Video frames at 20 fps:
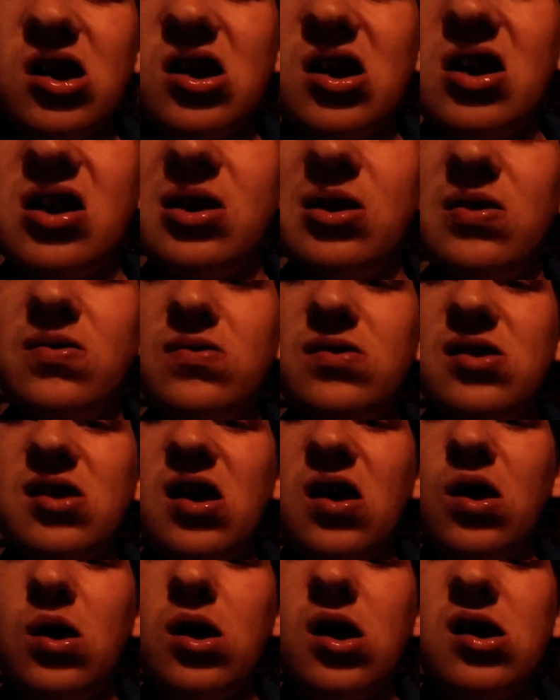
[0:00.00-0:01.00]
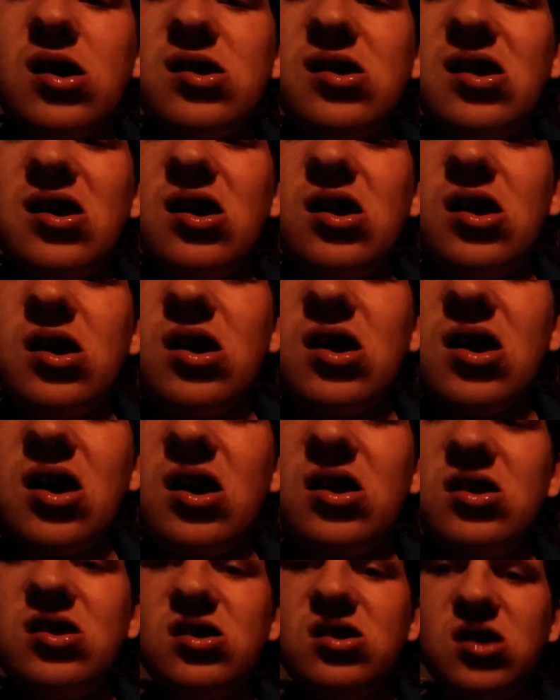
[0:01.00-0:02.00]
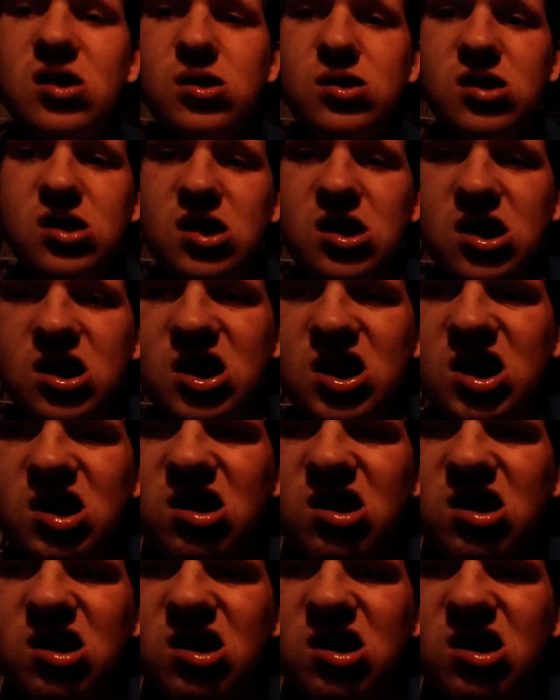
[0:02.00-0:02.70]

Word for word: Or kind of lift it out like that, like I just showed you.